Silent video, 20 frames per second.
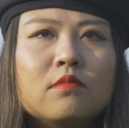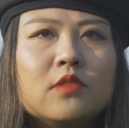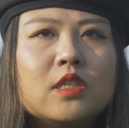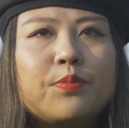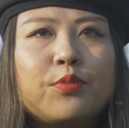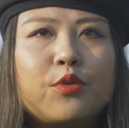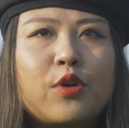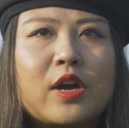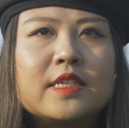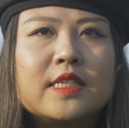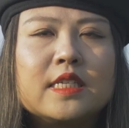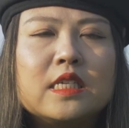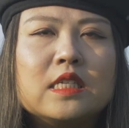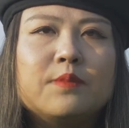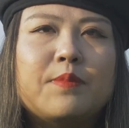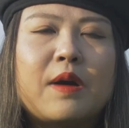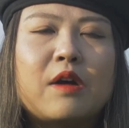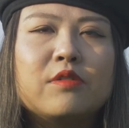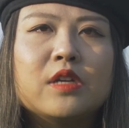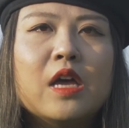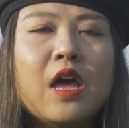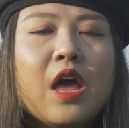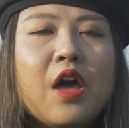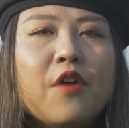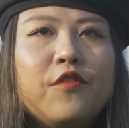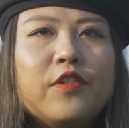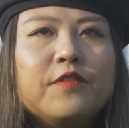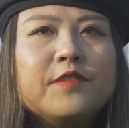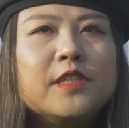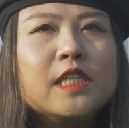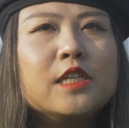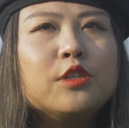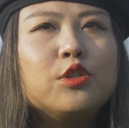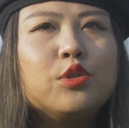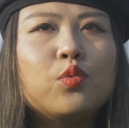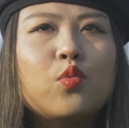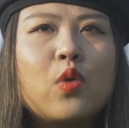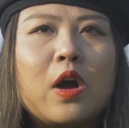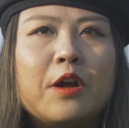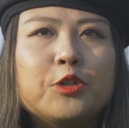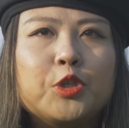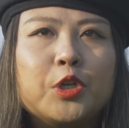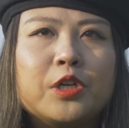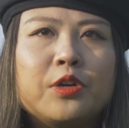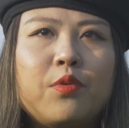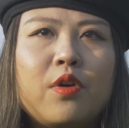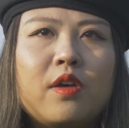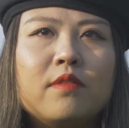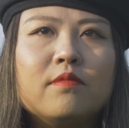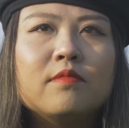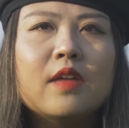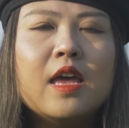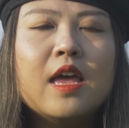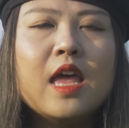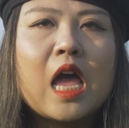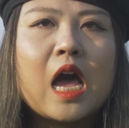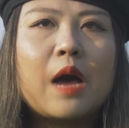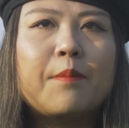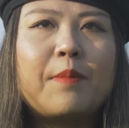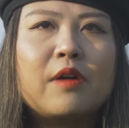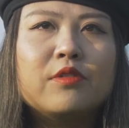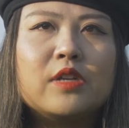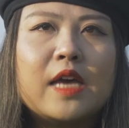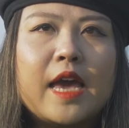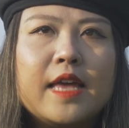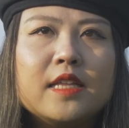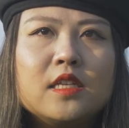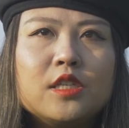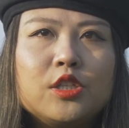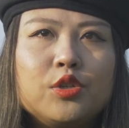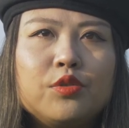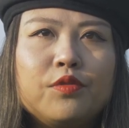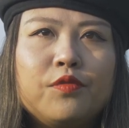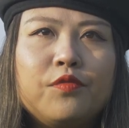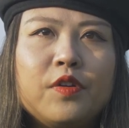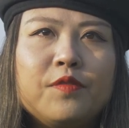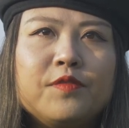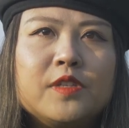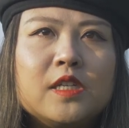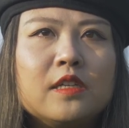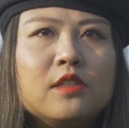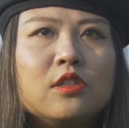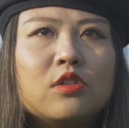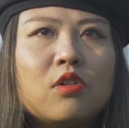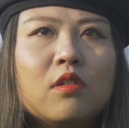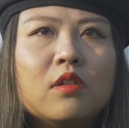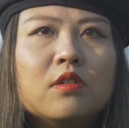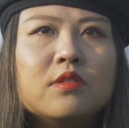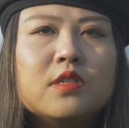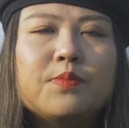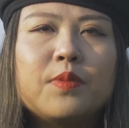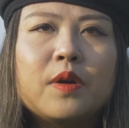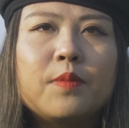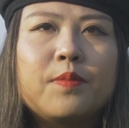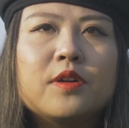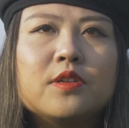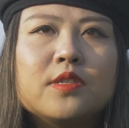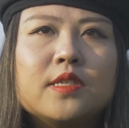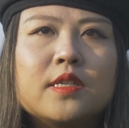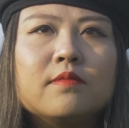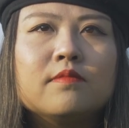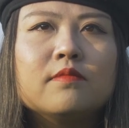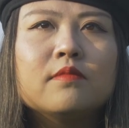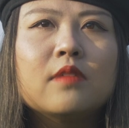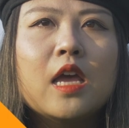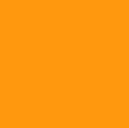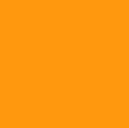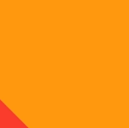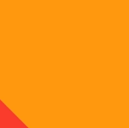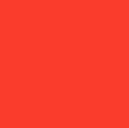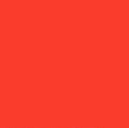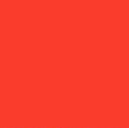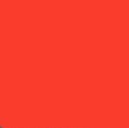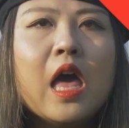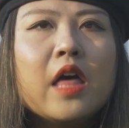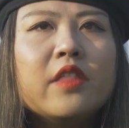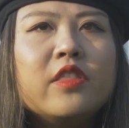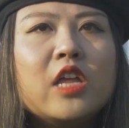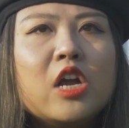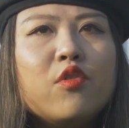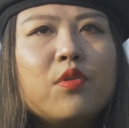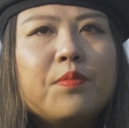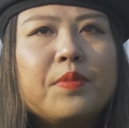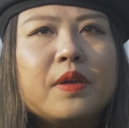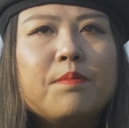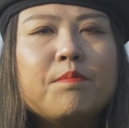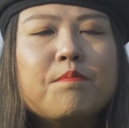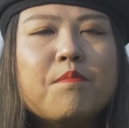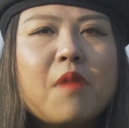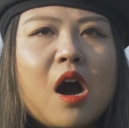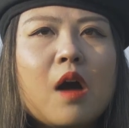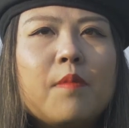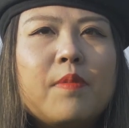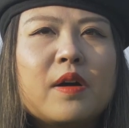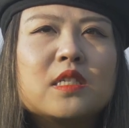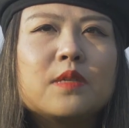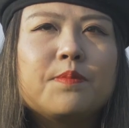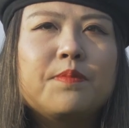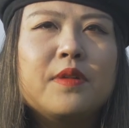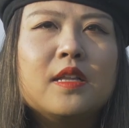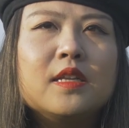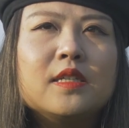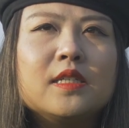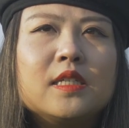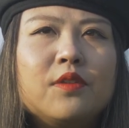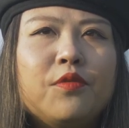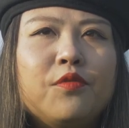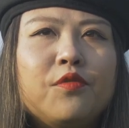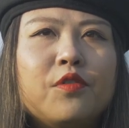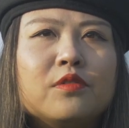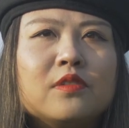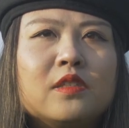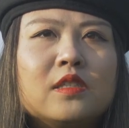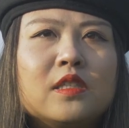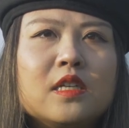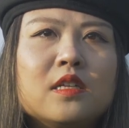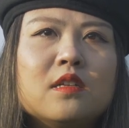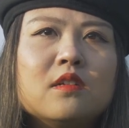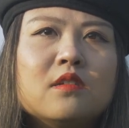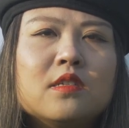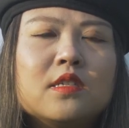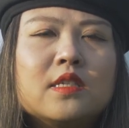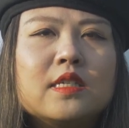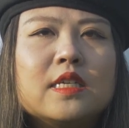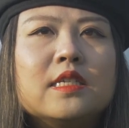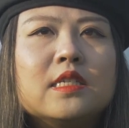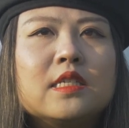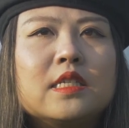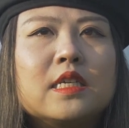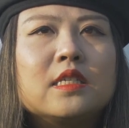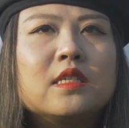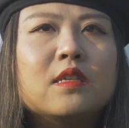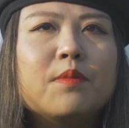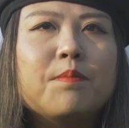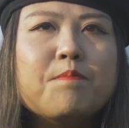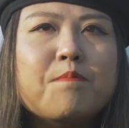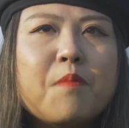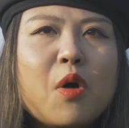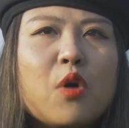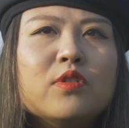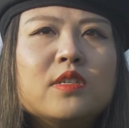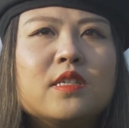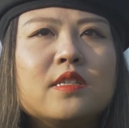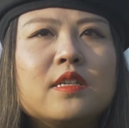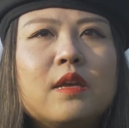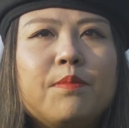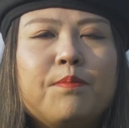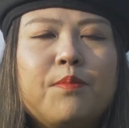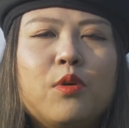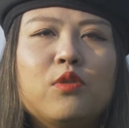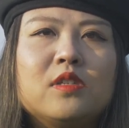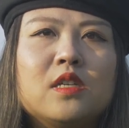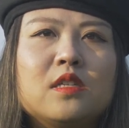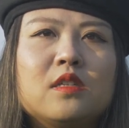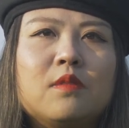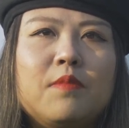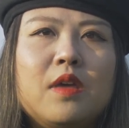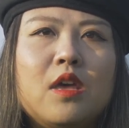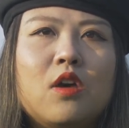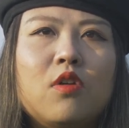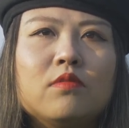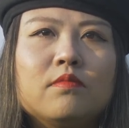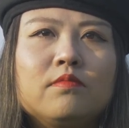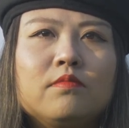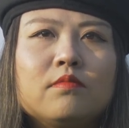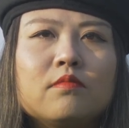The price is about 50 to 100 yuan, about $8 to $15 per person. There will be more possibility for dinner since it's the most important meal.